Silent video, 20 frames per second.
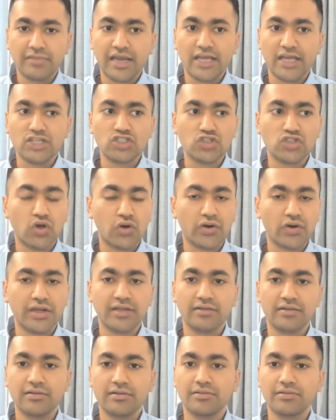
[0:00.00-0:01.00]

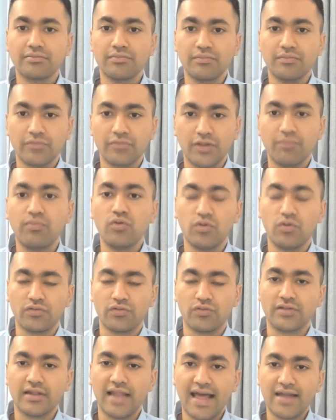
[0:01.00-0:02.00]
ensuring the
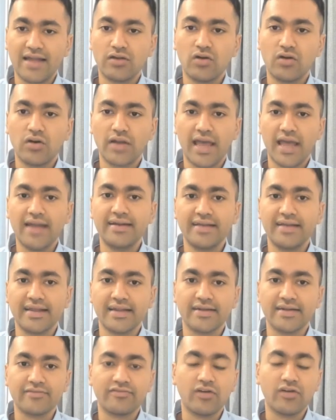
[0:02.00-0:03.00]
both landlord and
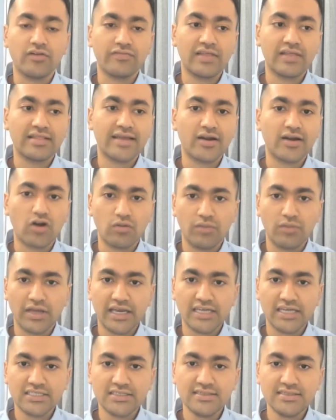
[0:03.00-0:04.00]
tenant fulfill their
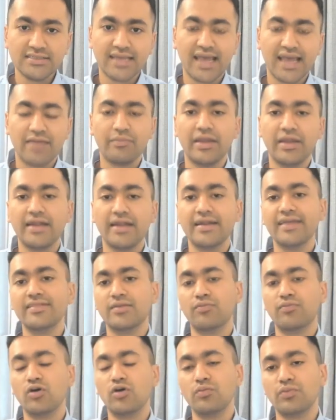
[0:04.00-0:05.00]
obligations and maintain
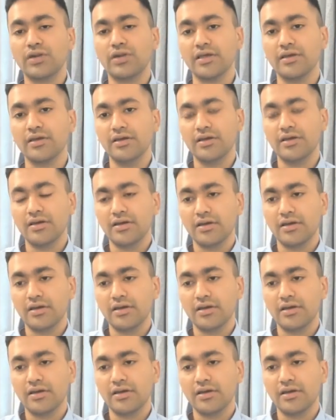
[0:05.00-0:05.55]
the property